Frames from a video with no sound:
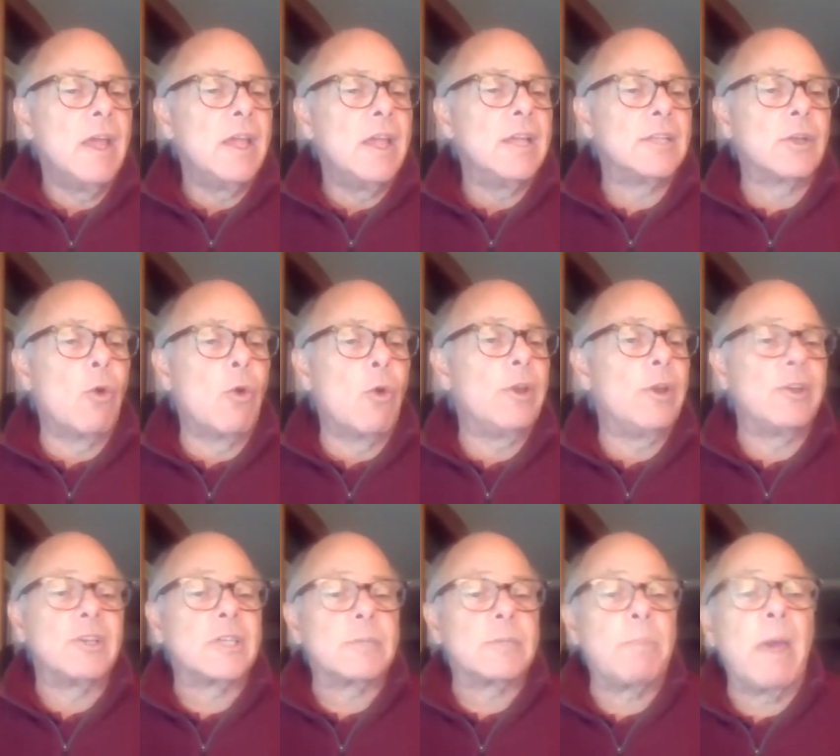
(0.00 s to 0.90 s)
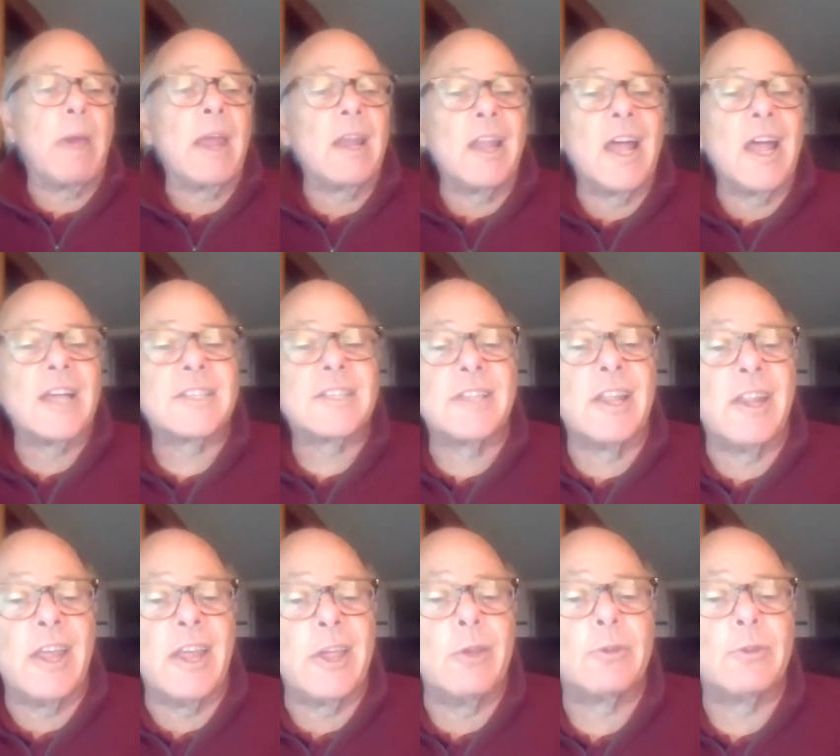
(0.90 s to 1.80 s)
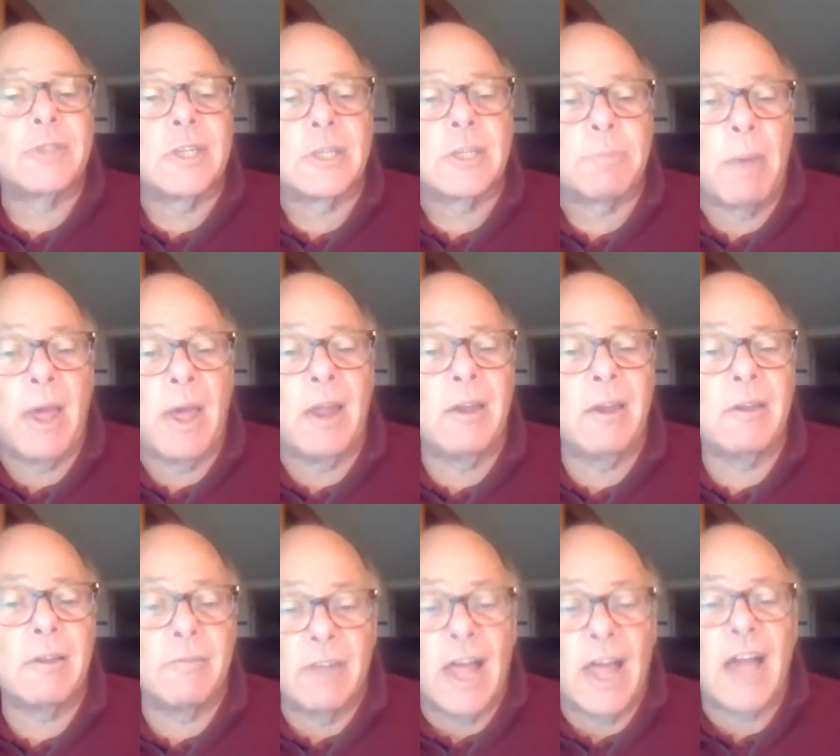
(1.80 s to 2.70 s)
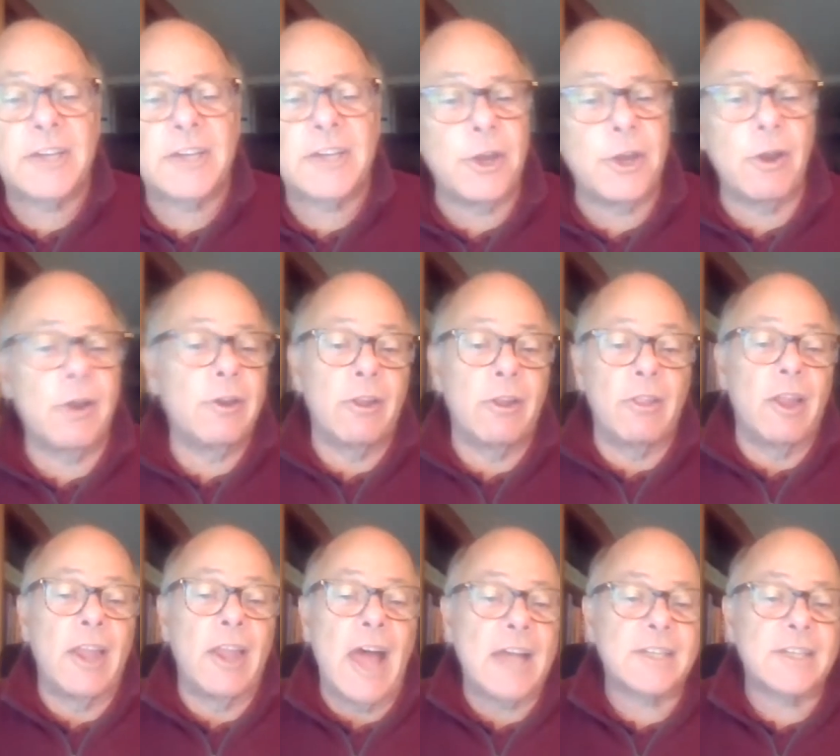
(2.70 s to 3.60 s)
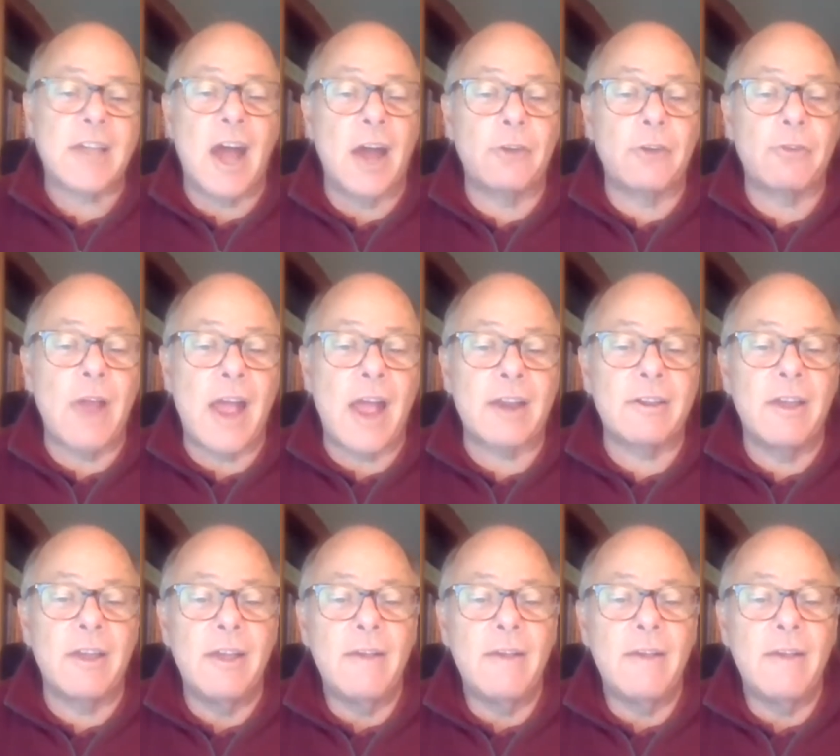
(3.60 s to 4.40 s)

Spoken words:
is going to spend less than they used to spend last year under the last contract,